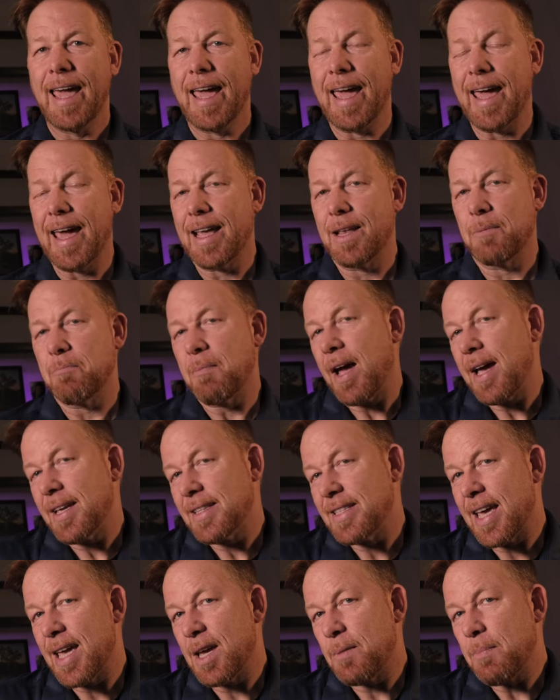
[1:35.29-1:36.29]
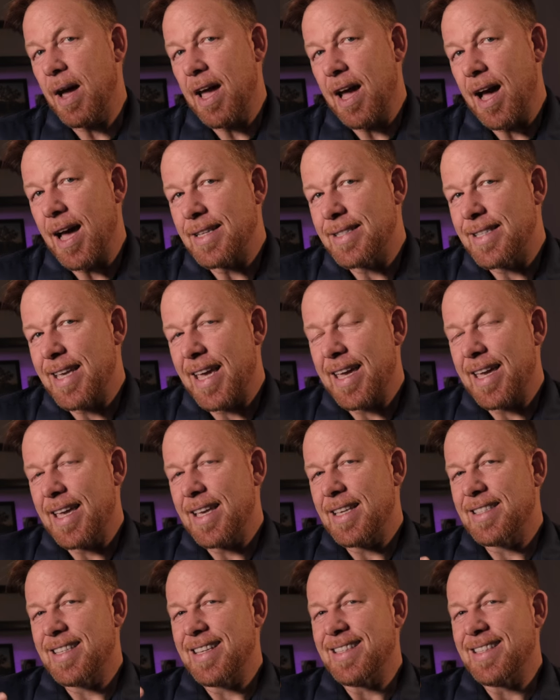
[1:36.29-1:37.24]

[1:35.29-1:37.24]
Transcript: And my take, my hot take is